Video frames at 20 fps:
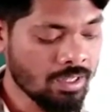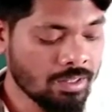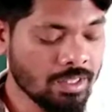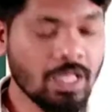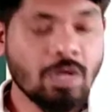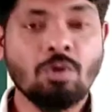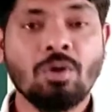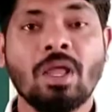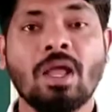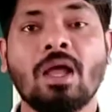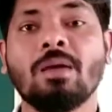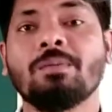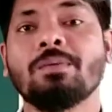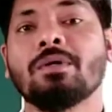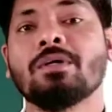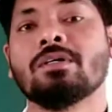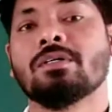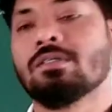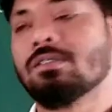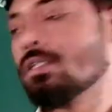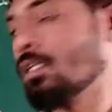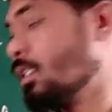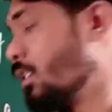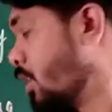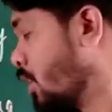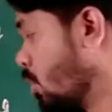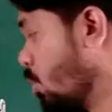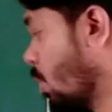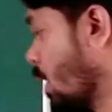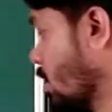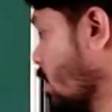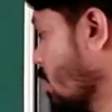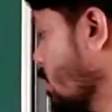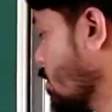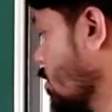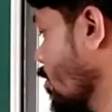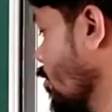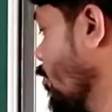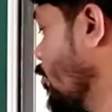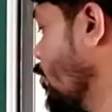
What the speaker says: Then we have the third one is